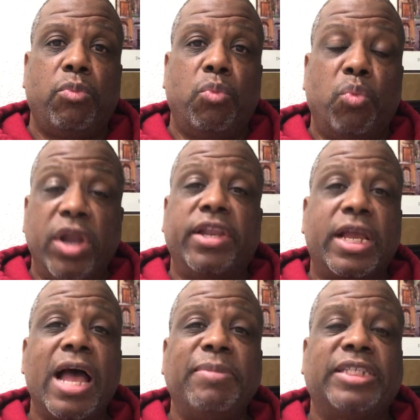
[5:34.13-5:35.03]
one of the
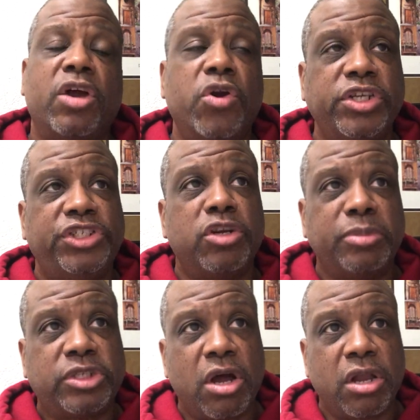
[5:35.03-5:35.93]
comments I heard a
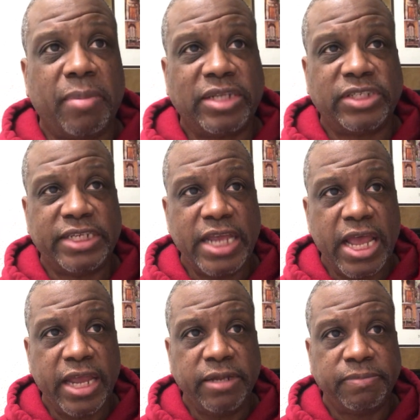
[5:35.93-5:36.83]
gentleman talking about
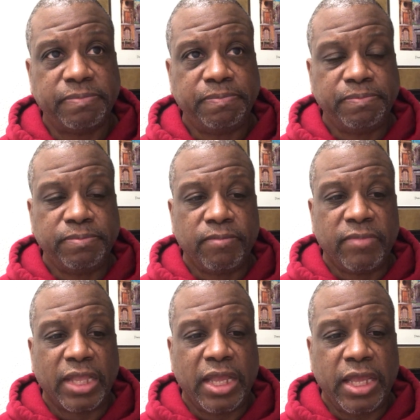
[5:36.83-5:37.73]
today.
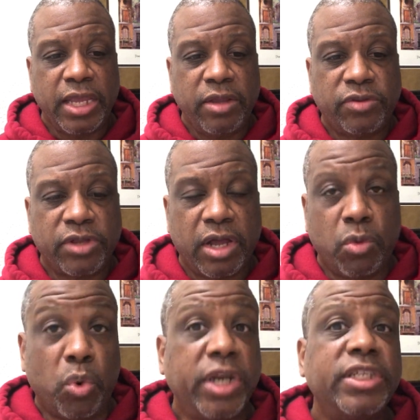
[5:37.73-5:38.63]
He's uh,
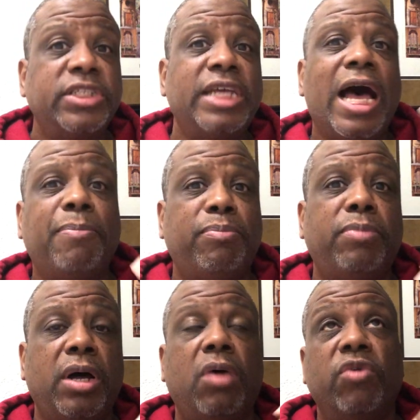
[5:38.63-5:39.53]
one of the top
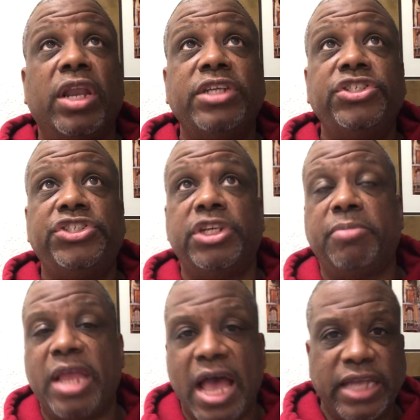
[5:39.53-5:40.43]
uh,
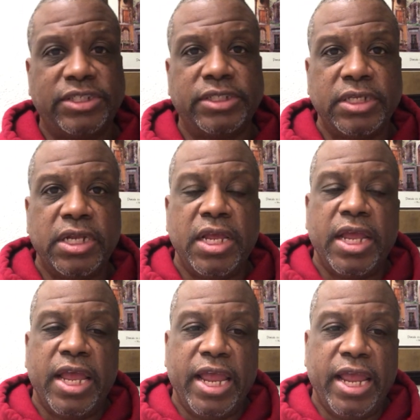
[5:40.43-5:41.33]
relationship guys
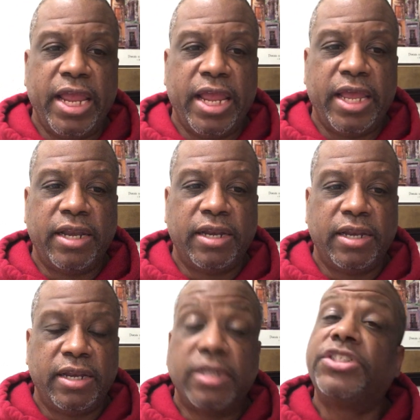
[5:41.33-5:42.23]
and
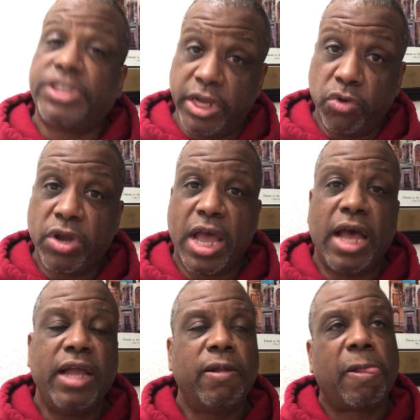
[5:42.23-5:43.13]
single
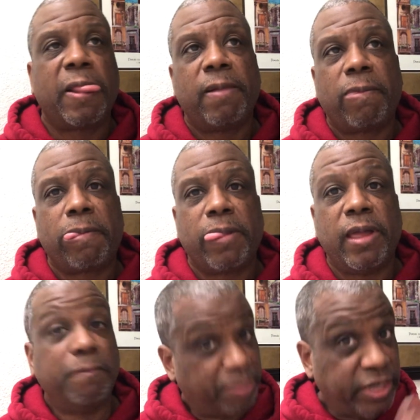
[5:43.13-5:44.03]
guy,
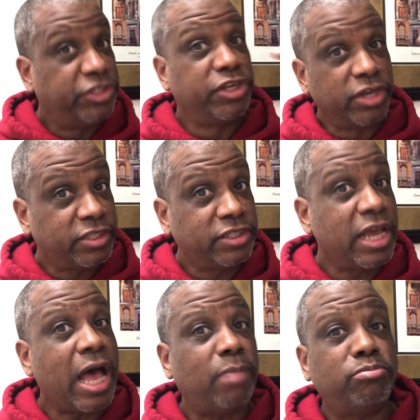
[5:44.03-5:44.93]
but he's still at the
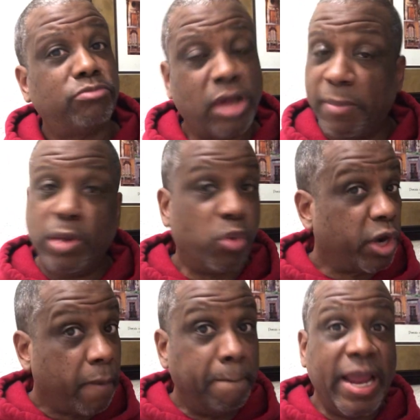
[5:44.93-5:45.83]
top. I mean,
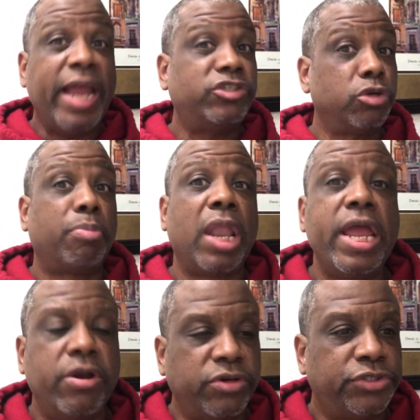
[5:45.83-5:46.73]
one of the major
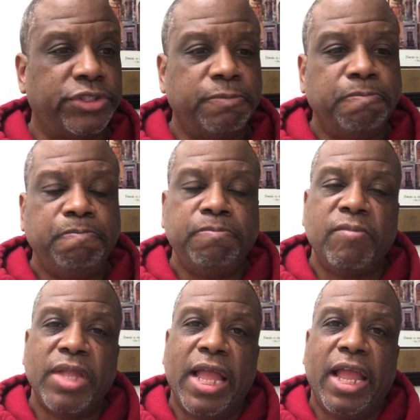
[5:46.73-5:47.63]
players.
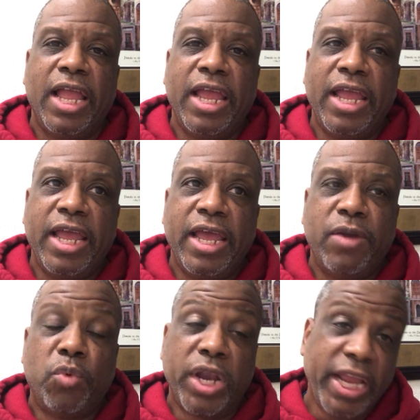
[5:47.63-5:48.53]

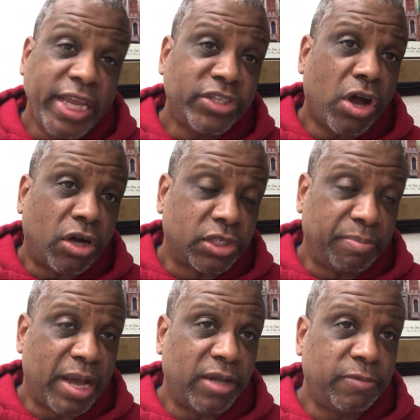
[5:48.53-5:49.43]
And what he talked
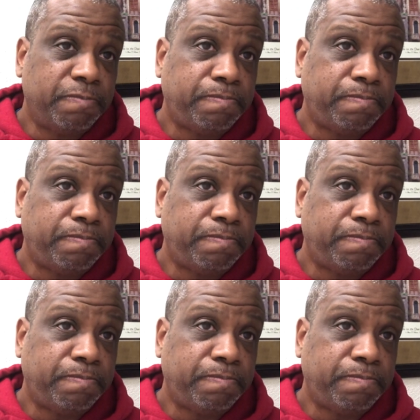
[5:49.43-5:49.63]
about